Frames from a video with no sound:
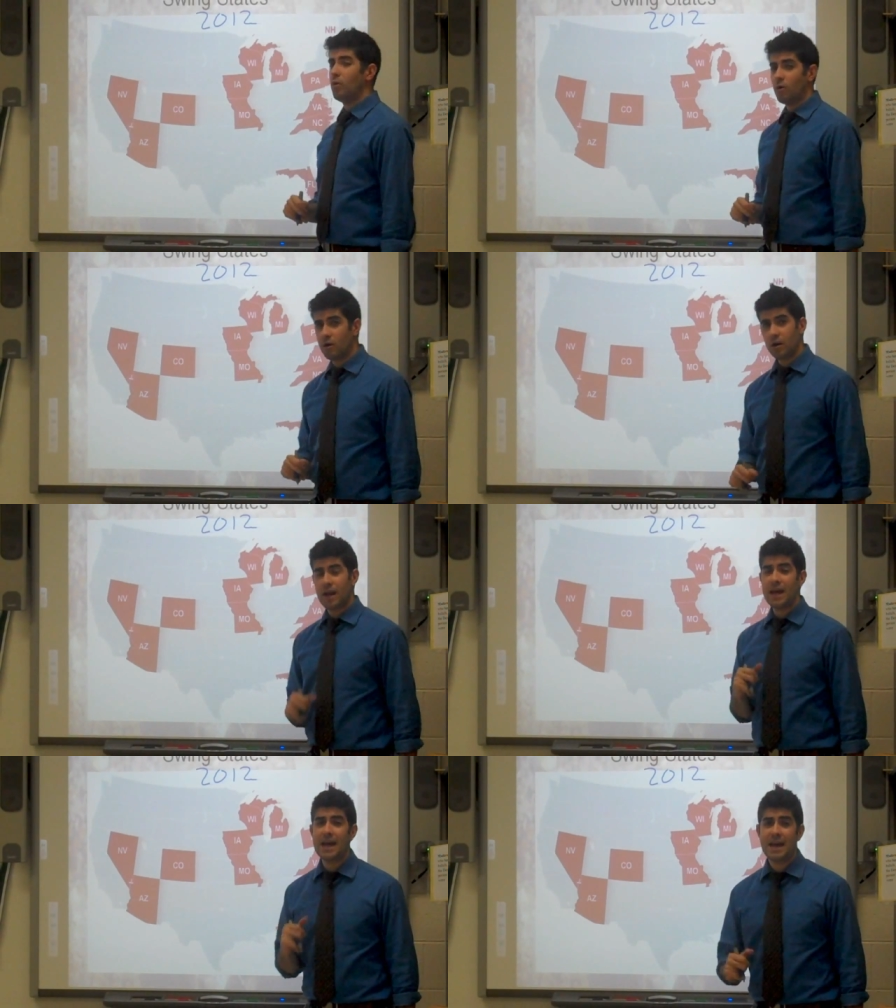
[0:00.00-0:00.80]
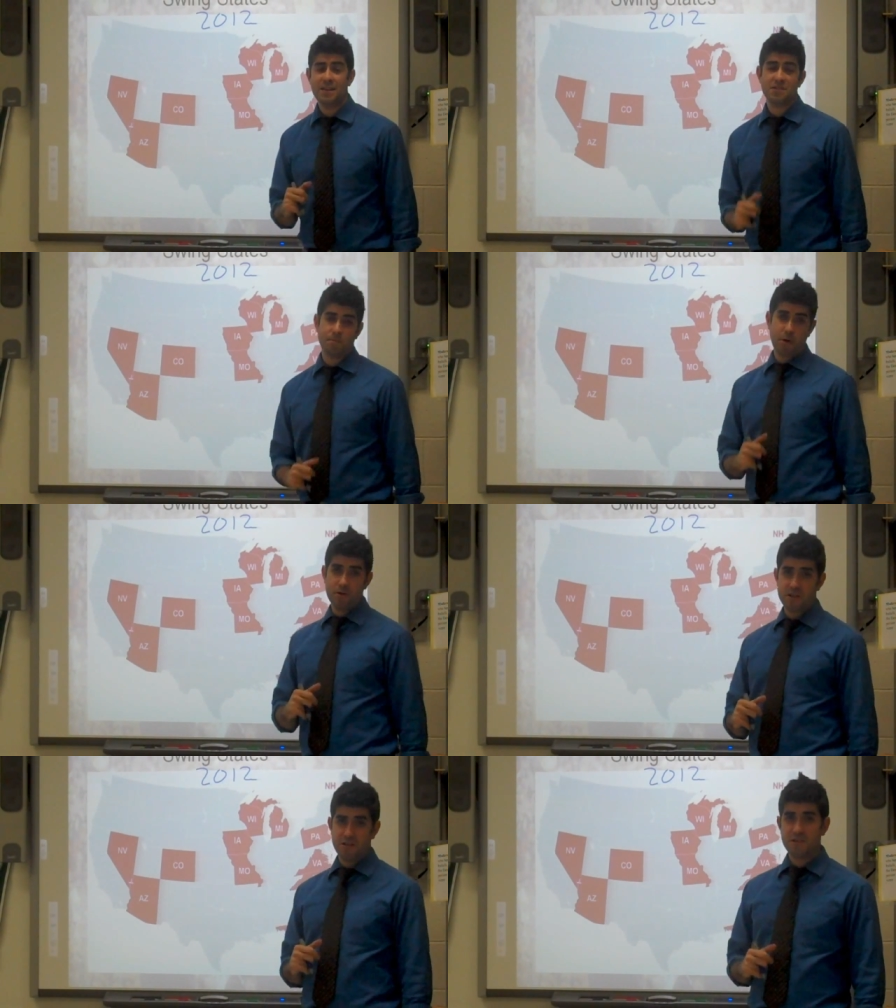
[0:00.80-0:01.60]
more ads
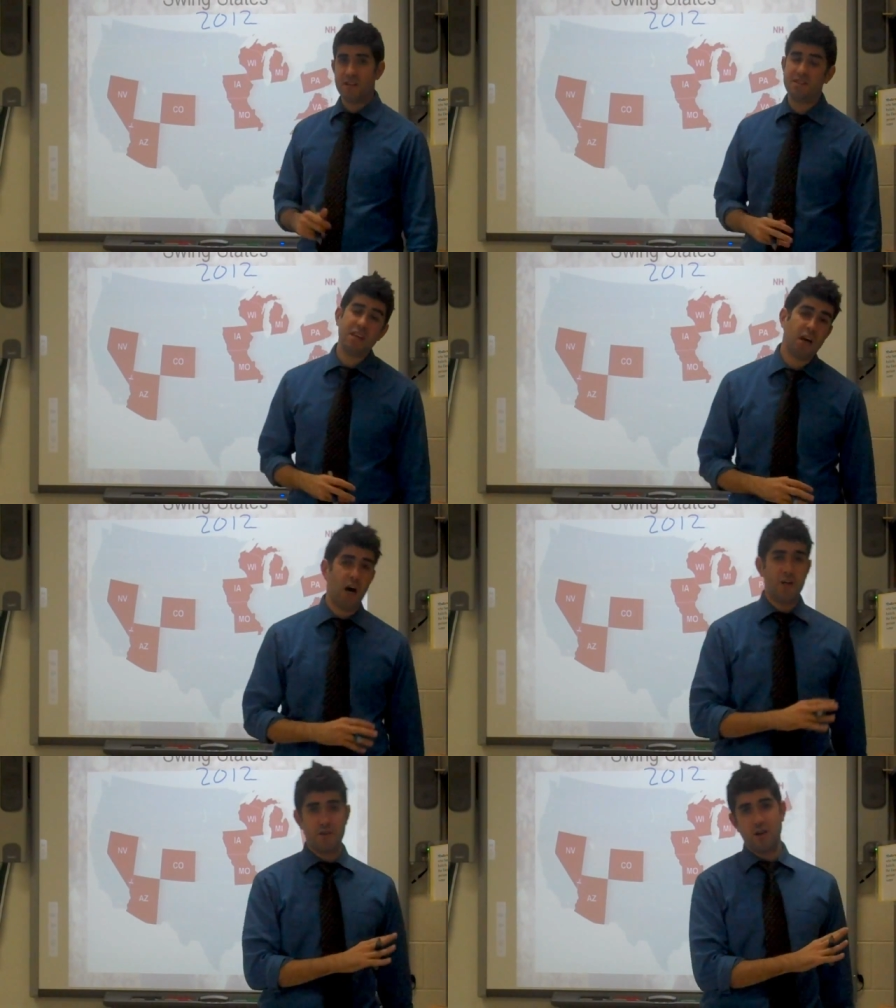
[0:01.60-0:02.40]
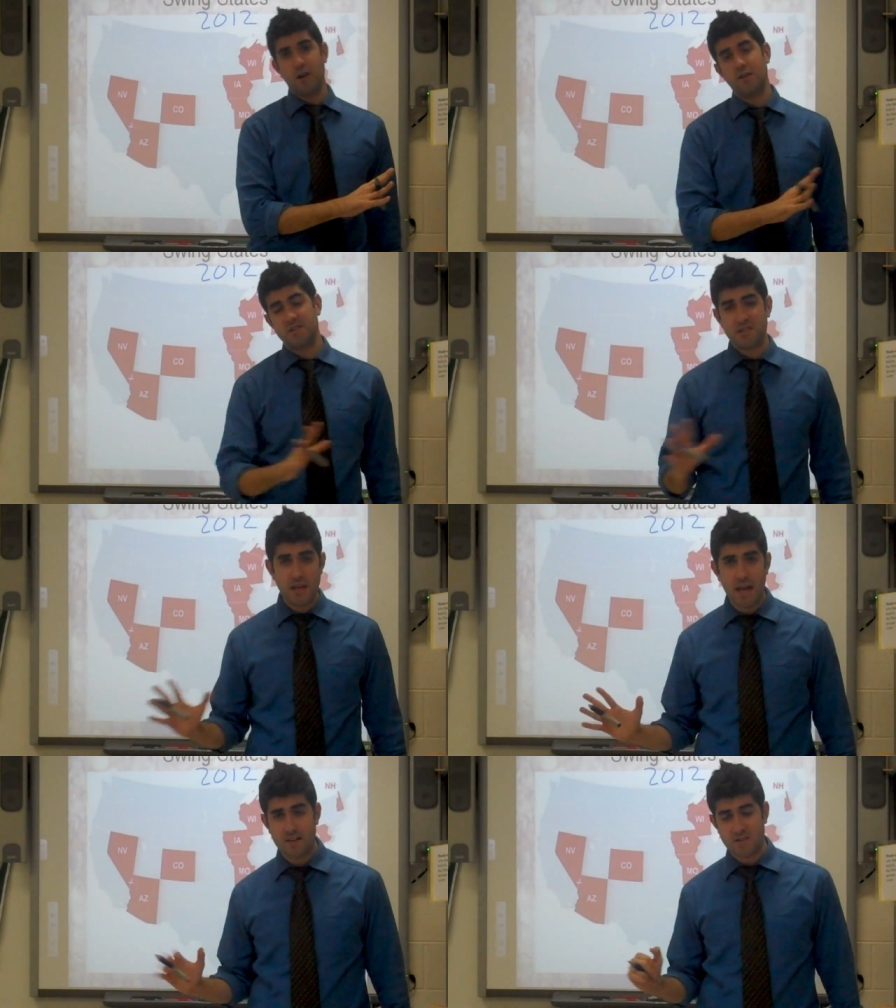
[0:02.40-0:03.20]
purchased than the other
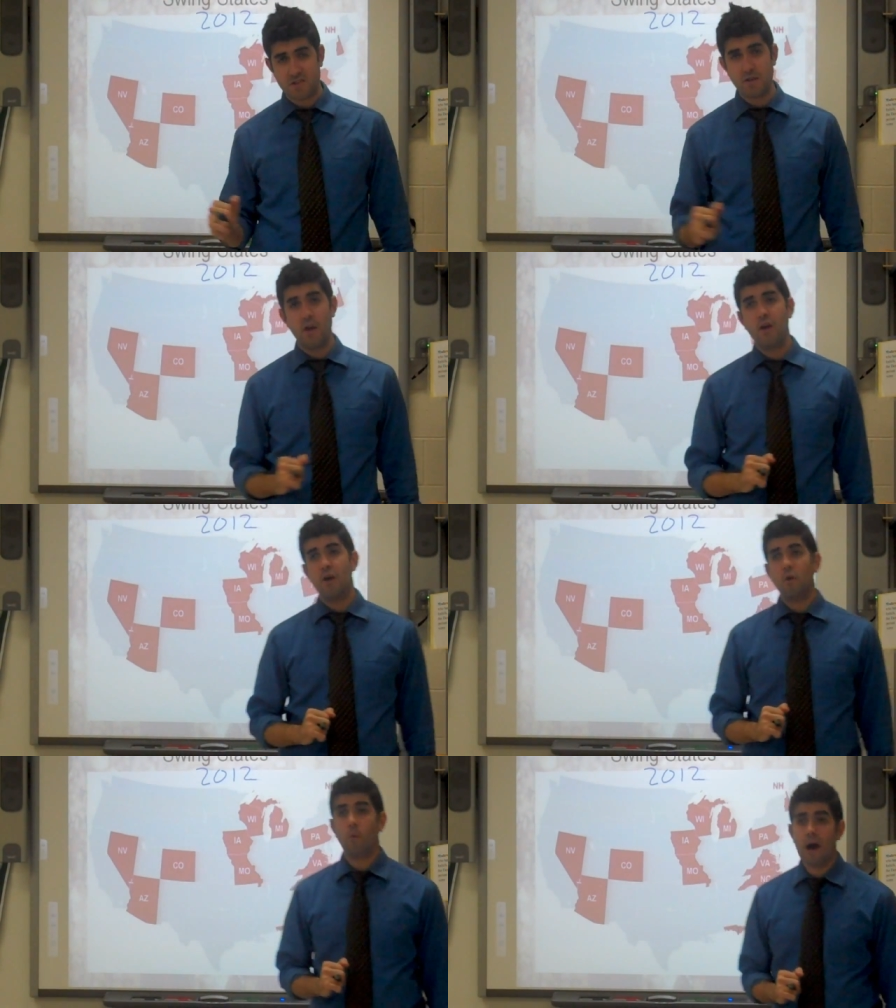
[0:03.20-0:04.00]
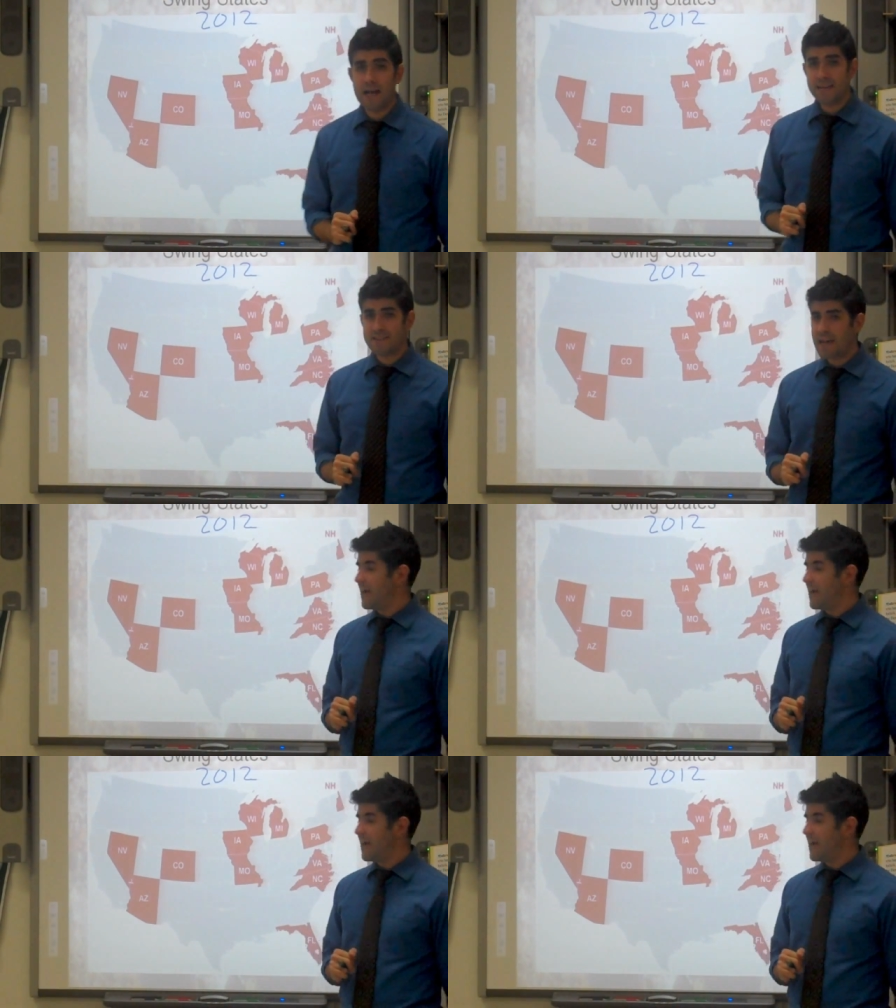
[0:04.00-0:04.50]
states. Why is